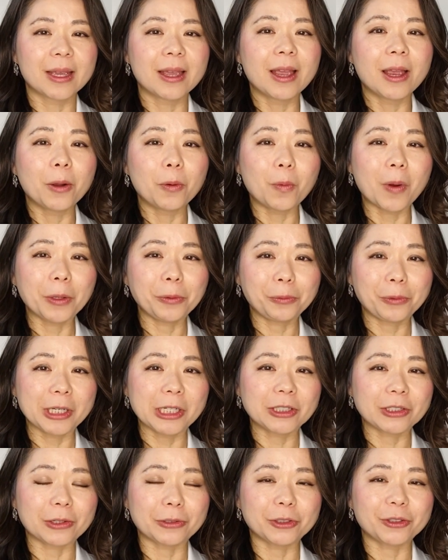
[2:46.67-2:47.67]
One
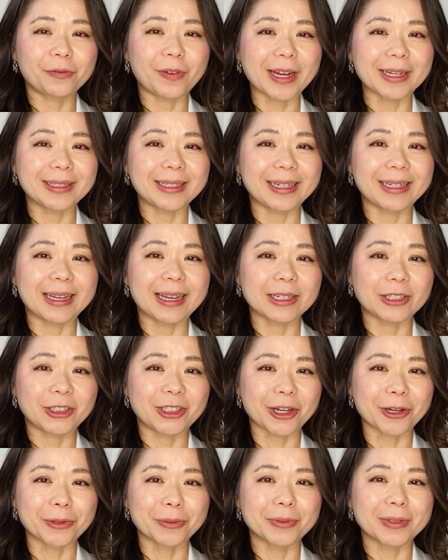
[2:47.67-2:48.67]
research finding has
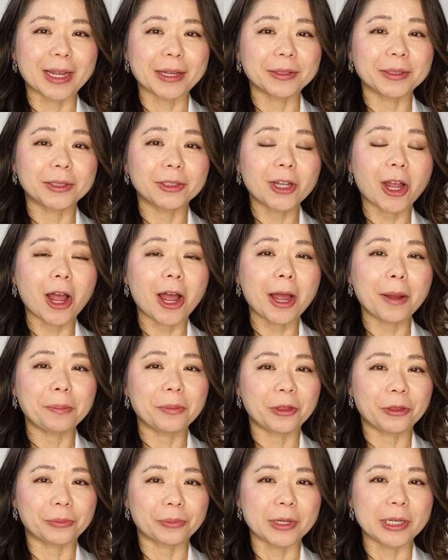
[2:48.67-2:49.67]
shown that the top
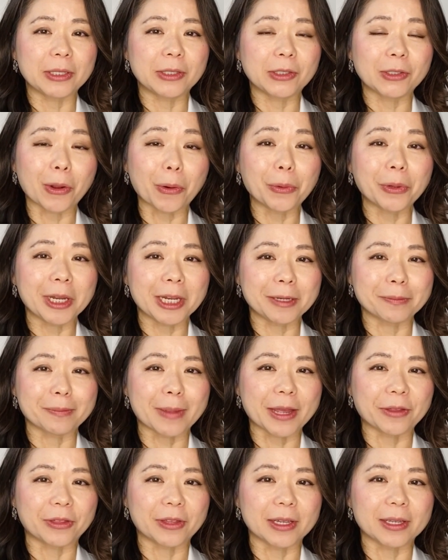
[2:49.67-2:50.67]
three soaking
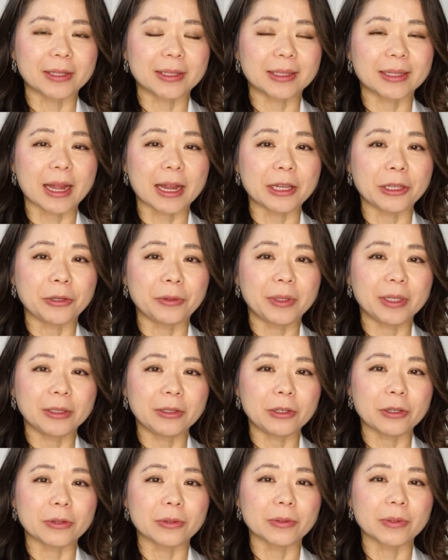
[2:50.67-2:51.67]
methods that you can
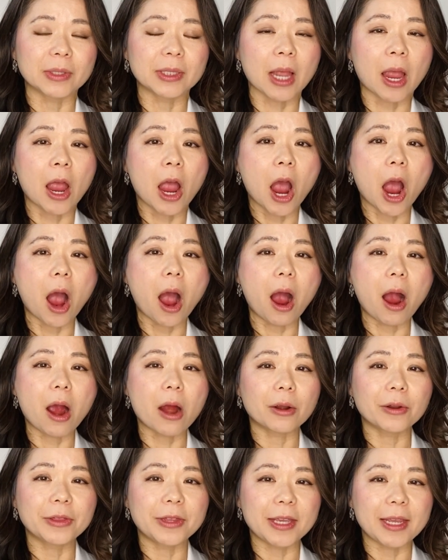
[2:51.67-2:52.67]
use
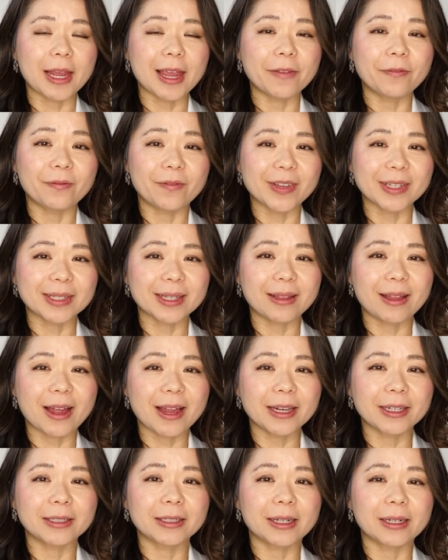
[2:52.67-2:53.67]
are the
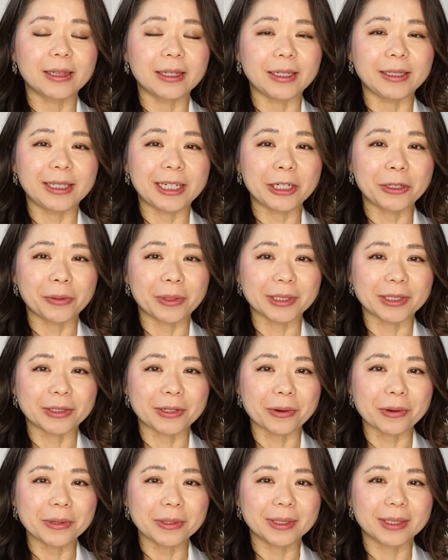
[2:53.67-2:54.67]
Invisalign cleaning
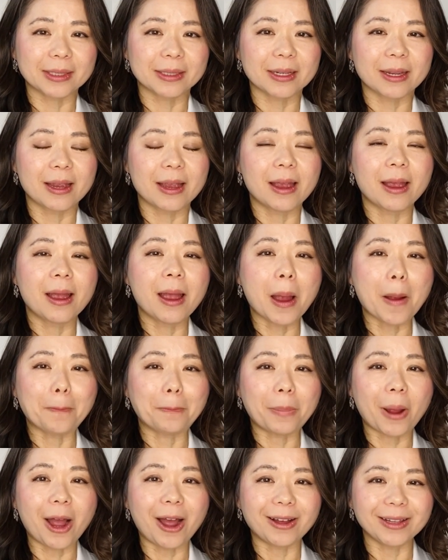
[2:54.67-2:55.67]
crystals,
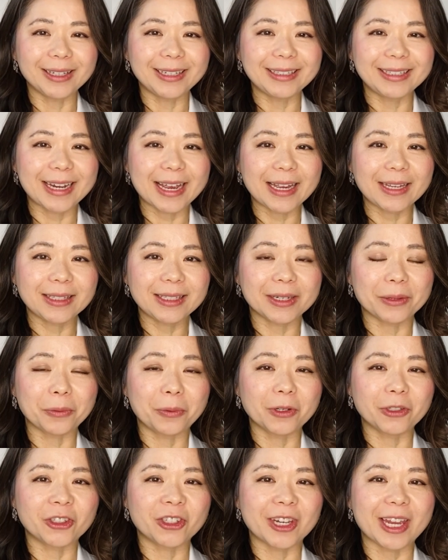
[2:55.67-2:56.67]
Polident,
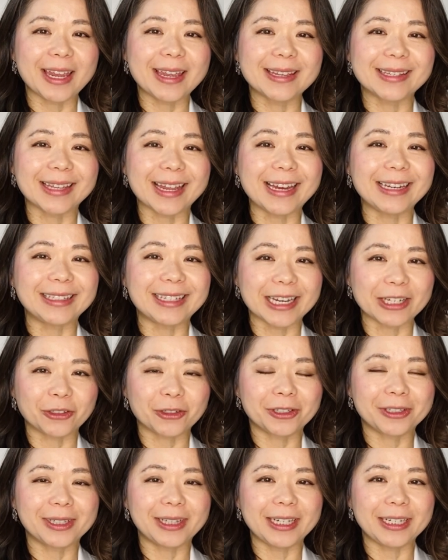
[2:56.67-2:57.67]
which is a
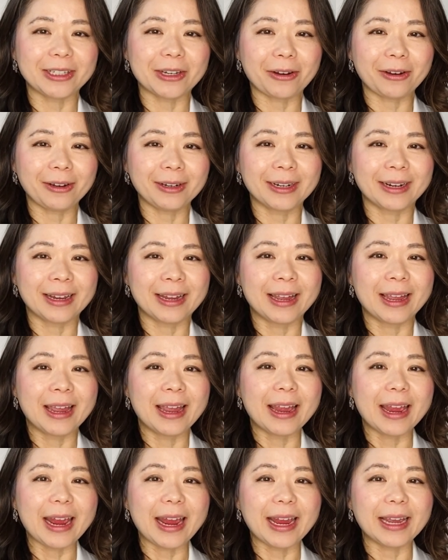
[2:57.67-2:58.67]
denture cleaner,
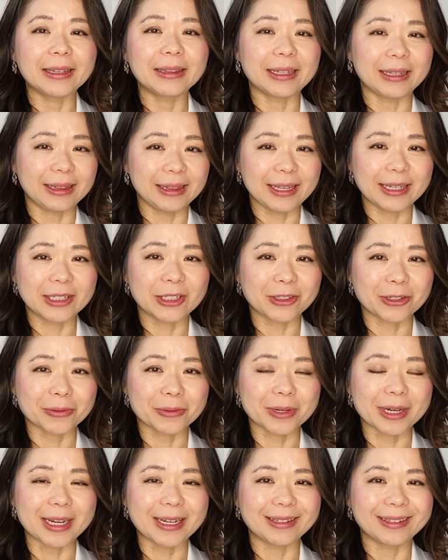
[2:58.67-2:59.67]
and
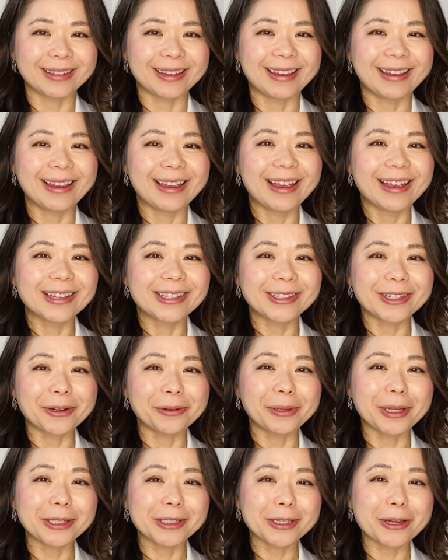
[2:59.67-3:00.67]
Listerine. So
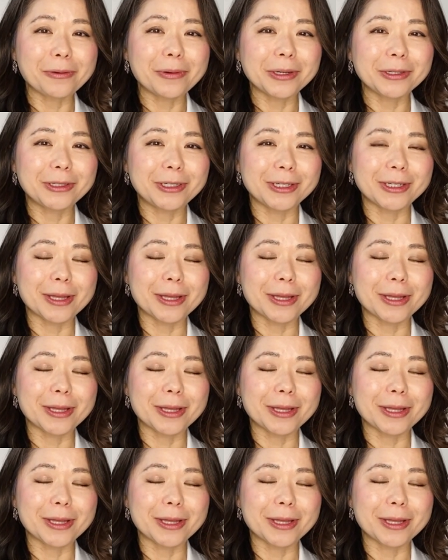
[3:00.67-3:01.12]
let's go into the